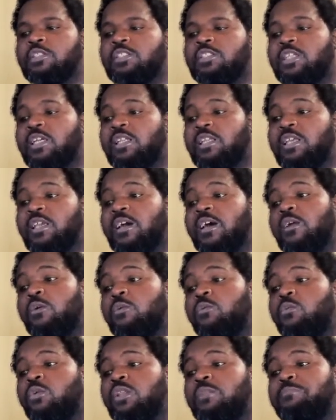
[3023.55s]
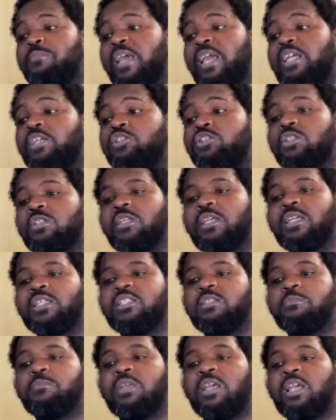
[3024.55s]
Sundiata would patiently
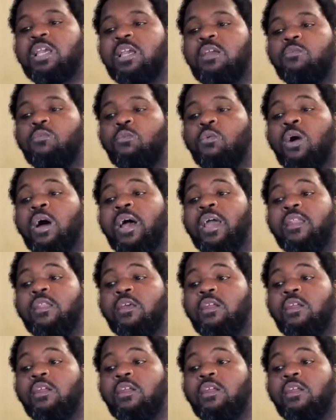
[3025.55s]
explain why